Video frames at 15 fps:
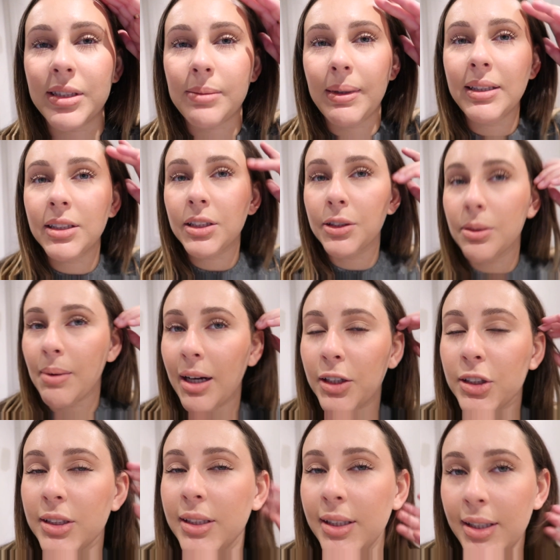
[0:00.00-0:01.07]
I was meant to do them
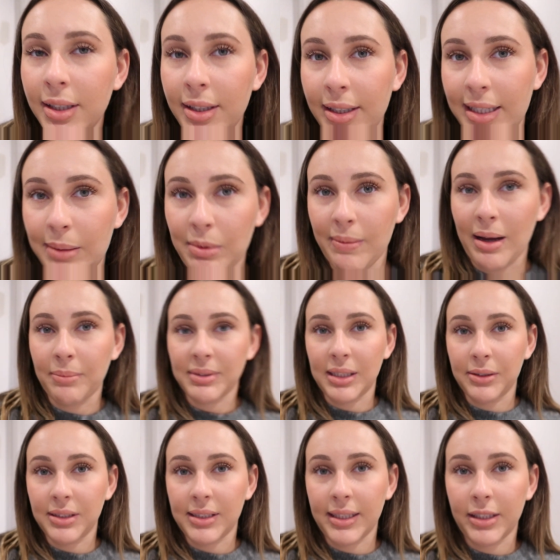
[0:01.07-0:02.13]
actually in my mom's
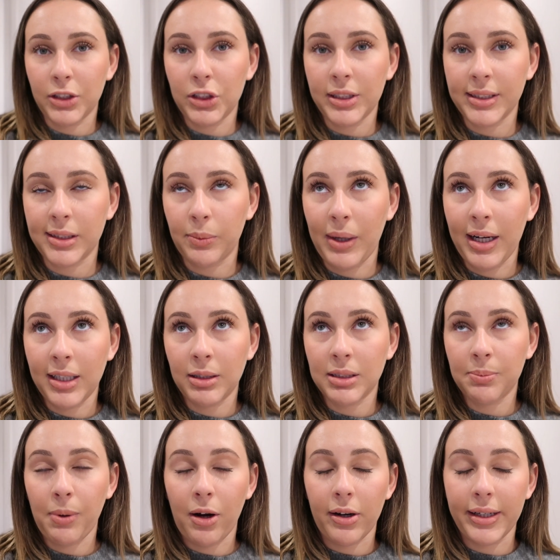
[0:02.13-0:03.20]
house today because she has the
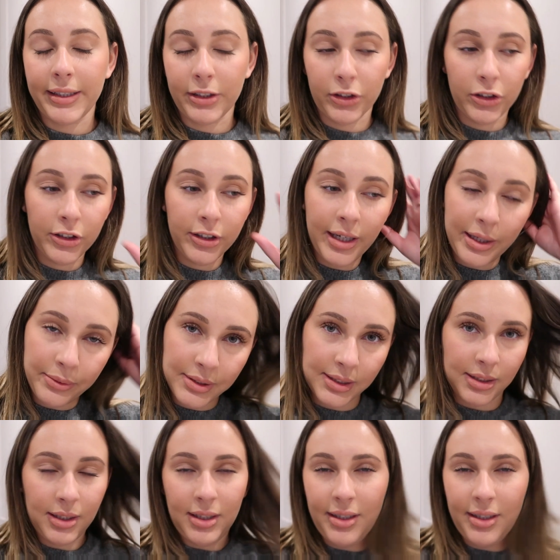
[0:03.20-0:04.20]
wax pot in her house